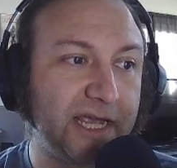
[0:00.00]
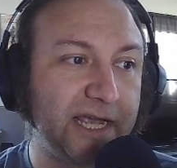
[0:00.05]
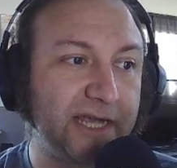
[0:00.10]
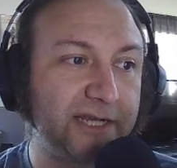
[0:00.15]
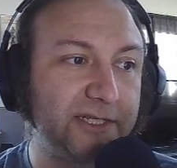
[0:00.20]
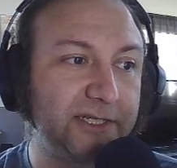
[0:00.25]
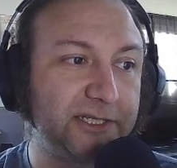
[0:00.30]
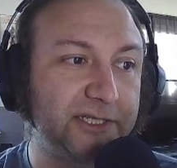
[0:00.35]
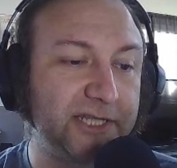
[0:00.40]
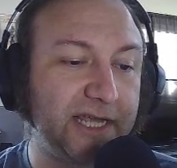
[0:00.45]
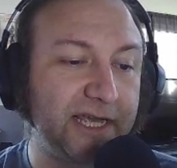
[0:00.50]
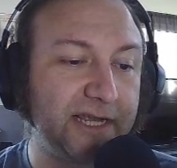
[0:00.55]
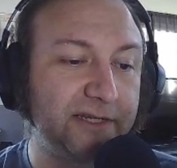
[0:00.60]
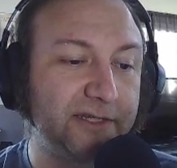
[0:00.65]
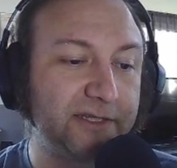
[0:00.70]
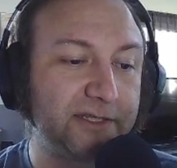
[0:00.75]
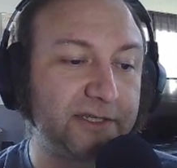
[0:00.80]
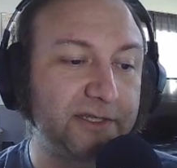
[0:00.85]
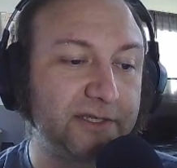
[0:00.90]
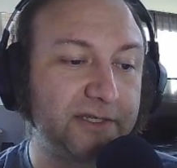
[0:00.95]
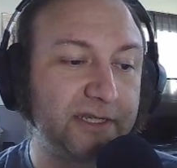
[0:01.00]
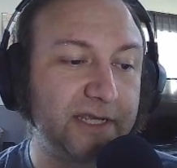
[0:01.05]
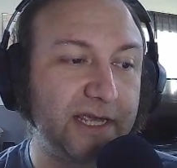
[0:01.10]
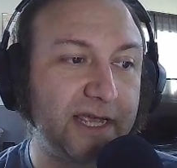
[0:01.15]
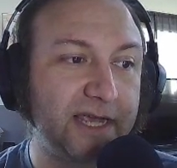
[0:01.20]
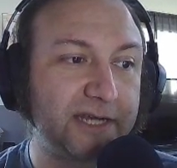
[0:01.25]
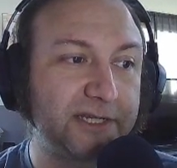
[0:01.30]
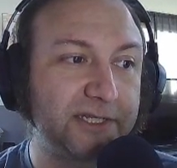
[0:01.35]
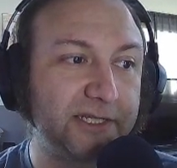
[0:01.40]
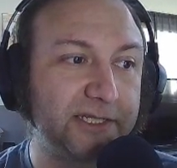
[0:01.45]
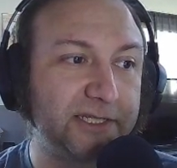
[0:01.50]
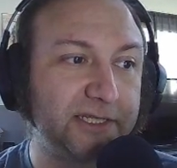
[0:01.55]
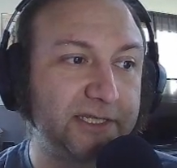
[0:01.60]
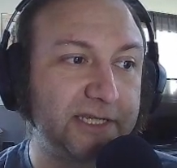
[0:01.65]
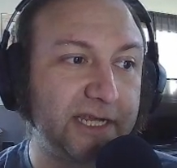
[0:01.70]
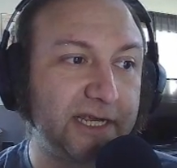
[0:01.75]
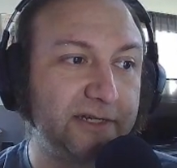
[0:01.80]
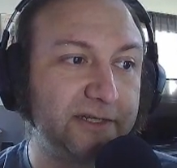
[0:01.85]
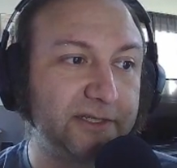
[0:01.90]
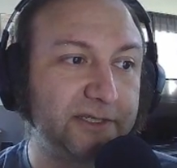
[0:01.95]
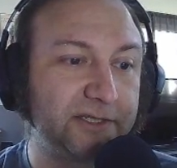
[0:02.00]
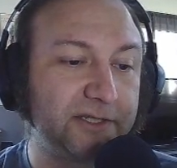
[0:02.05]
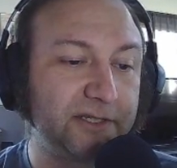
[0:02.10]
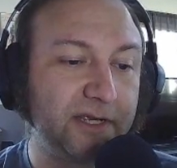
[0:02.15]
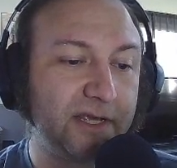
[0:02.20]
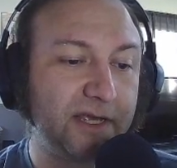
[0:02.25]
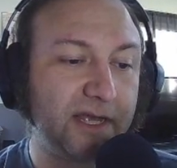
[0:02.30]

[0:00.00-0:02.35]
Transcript: Excellent stance. Excellent sentence.